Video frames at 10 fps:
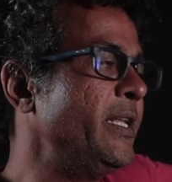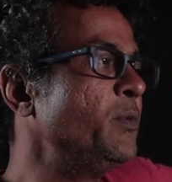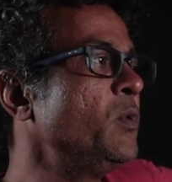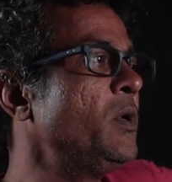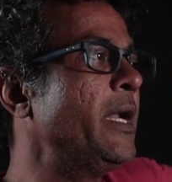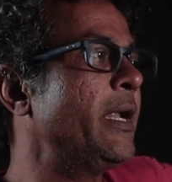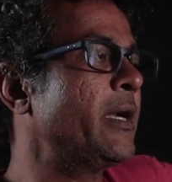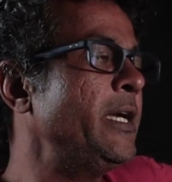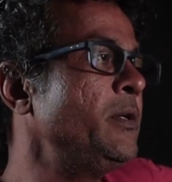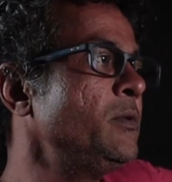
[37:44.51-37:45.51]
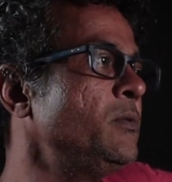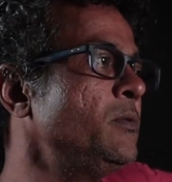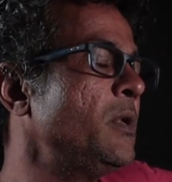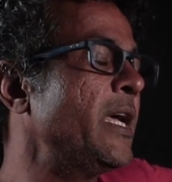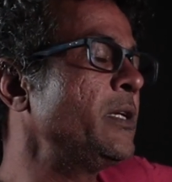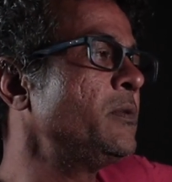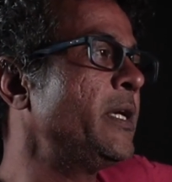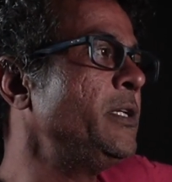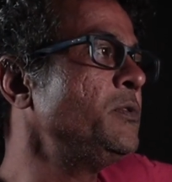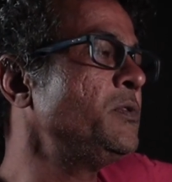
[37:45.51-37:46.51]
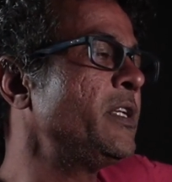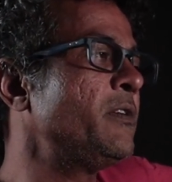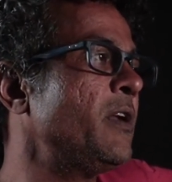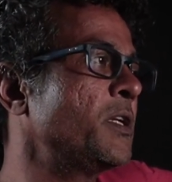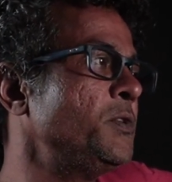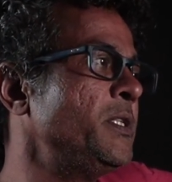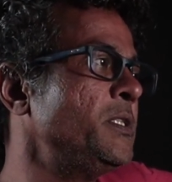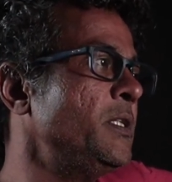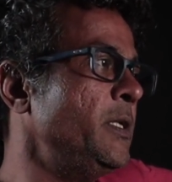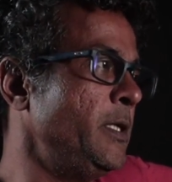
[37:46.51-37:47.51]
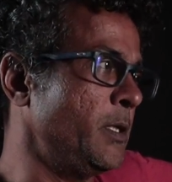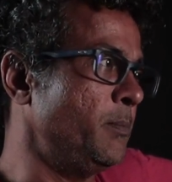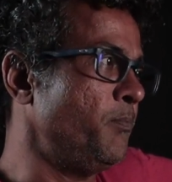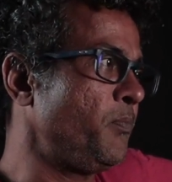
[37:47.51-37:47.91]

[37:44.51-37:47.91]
They would like to reduce their fluctuation in income,